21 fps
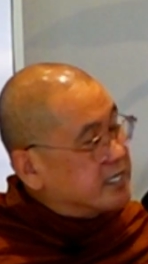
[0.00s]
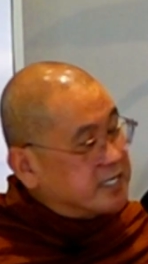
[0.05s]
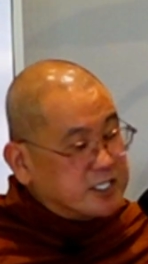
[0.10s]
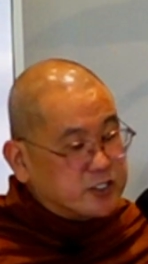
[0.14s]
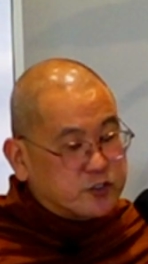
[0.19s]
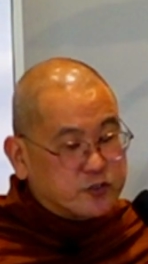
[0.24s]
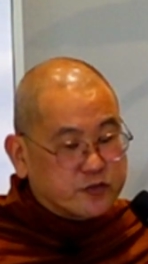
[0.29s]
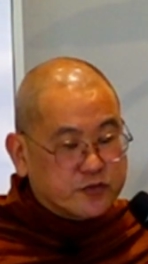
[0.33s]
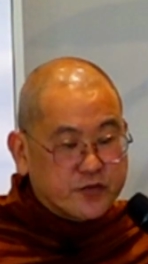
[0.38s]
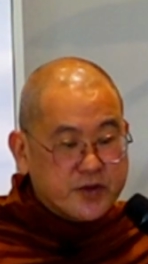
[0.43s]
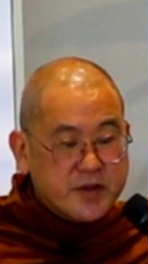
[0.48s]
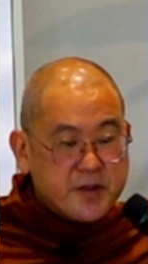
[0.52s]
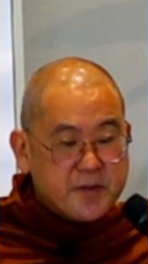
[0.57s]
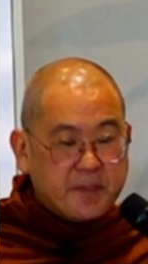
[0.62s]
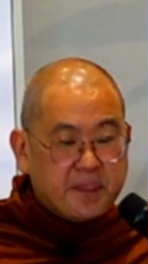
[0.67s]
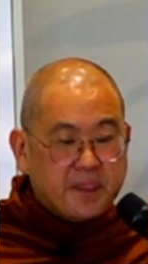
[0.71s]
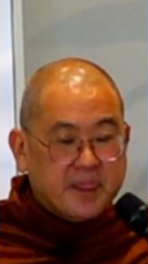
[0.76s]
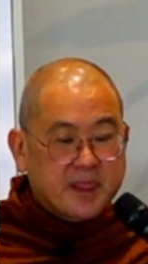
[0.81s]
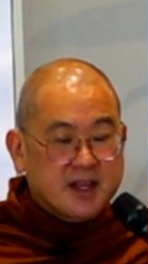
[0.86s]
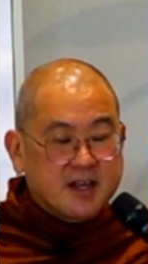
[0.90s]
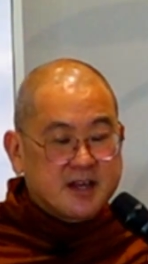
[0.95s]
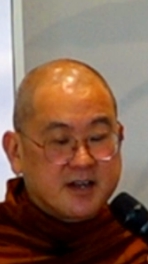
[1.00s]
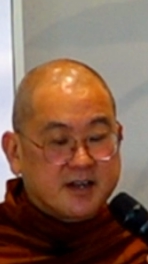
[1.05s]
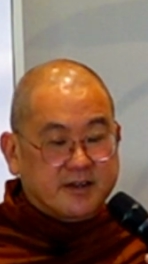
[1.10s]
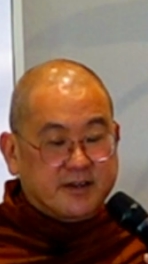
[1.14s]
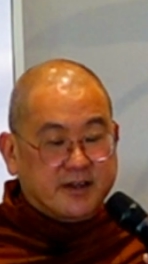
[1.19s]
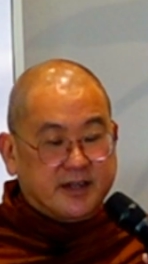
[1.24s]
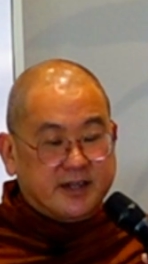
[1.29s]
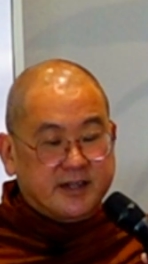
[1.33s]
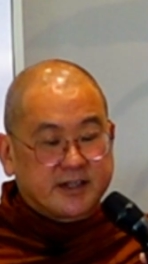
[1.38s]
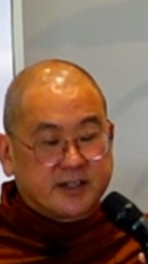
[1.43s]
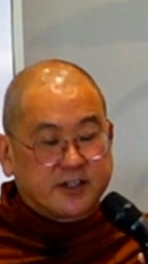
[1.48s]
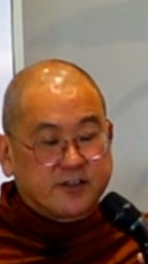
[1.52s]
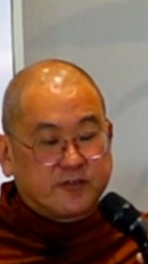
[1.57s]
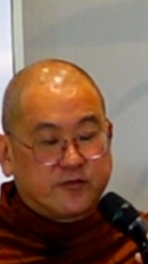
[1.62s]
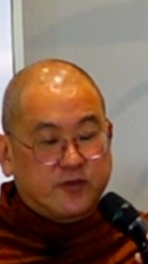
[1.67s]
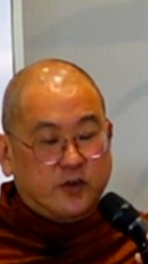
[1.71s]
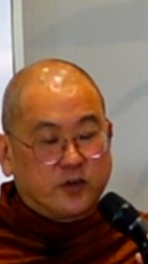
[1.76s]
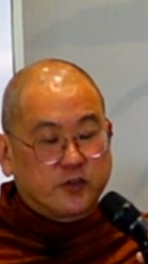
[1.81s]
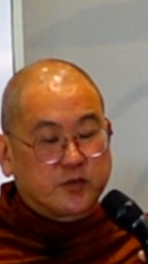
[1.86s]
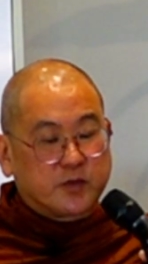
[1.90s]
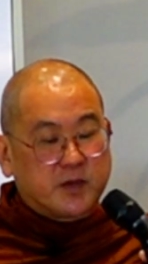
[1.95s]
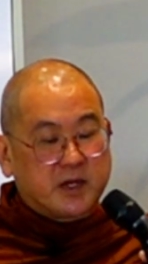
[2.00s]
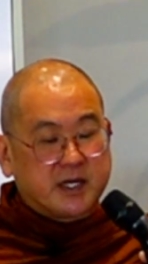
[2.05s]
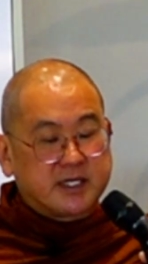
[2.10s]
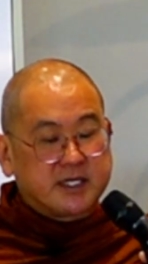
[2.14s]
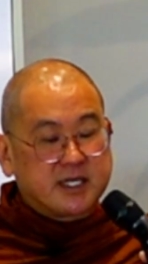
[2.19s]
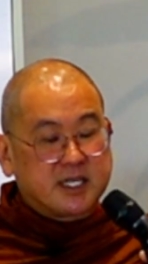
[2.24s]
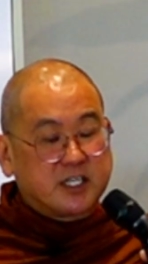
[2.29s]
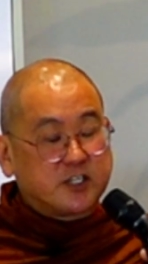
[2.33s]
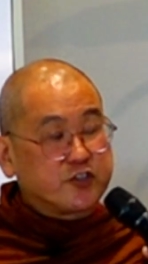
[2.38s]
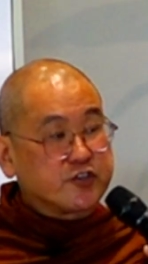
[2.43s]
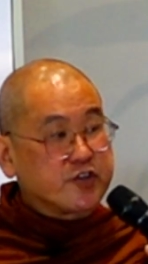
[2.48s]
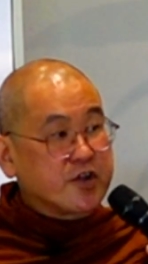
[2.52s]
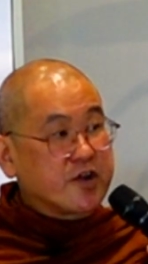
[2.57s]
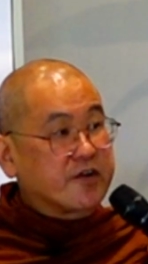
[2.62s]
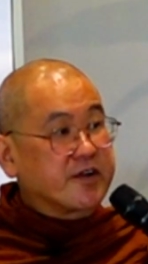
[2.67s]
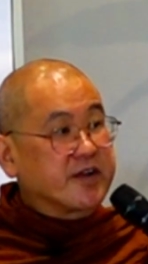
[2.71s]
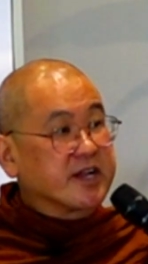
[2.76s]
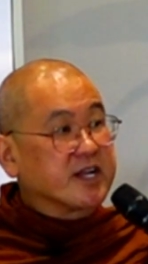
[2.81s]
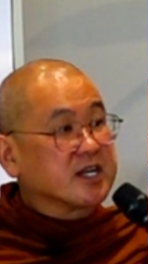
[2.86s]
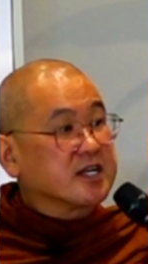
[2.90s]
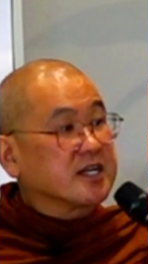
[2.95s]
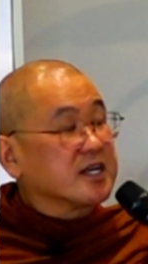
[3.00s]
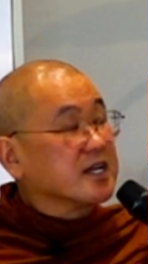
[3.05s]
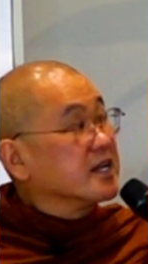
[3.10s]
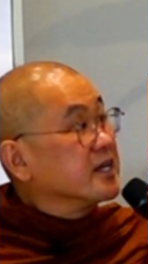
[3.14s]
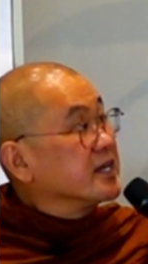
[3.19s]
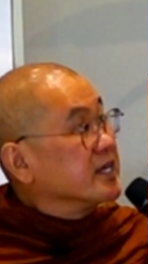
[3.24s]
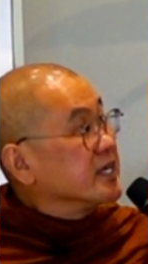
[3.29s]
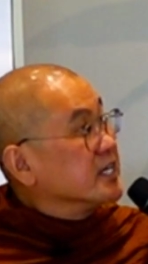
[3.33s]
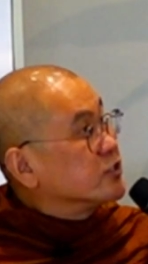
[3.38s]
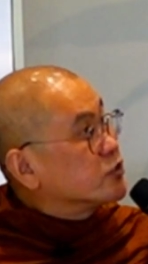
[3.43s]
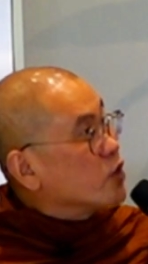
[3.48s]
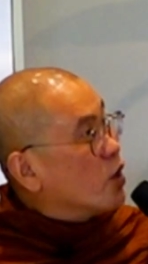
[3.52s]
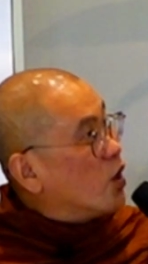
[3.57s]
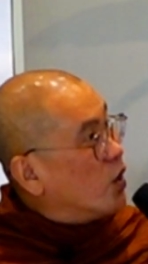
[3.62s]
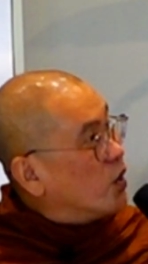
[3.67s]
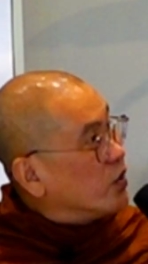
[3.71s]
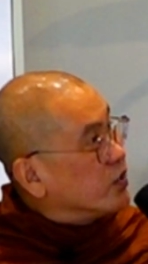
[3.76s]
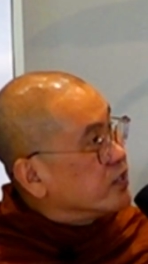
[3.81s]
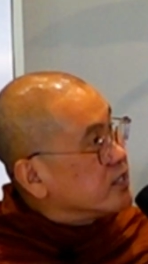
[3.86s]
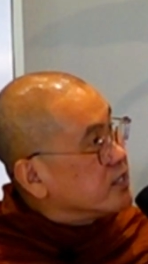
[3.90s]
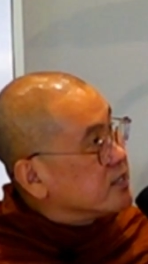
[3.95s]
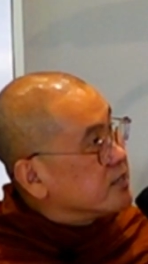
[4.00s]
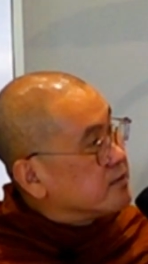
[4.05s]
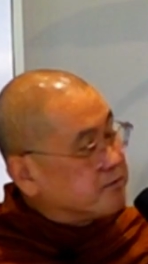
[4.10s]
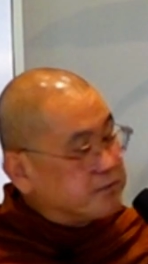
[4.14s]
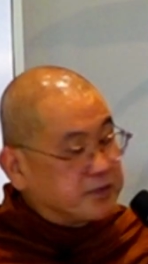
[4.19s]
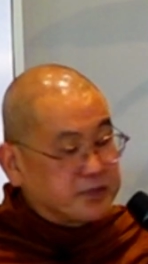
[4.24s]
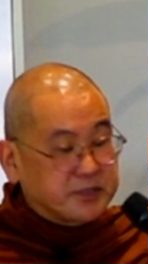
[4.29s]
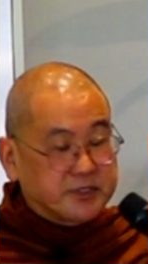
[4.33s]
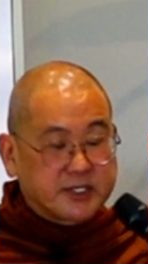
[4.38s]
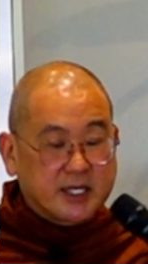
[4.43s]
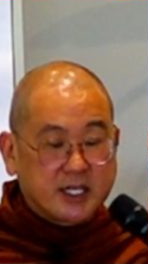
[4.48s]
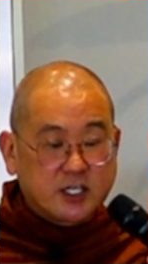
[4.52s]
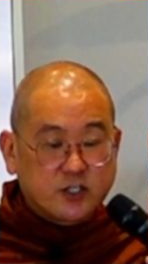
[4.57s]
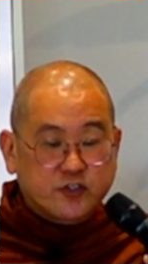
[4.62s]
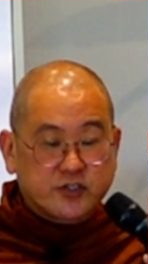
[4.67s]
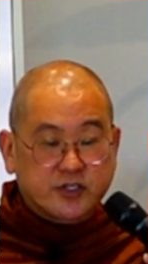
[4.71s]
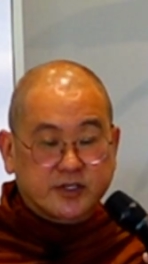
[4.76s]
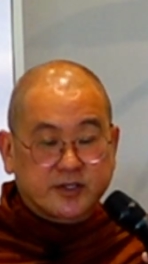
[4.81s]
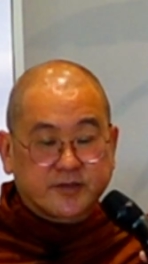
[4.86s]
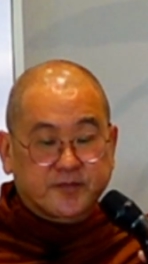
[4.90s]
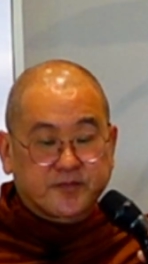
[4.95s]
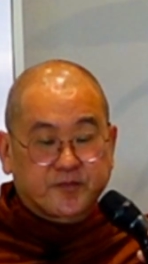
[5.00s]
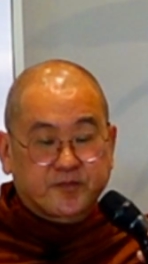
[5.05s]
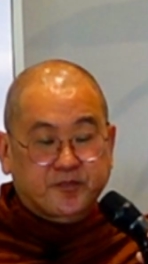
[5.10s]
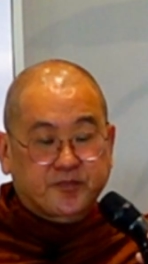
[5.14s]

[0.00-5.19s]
are these three, right? The fourth one is sharing his own possession,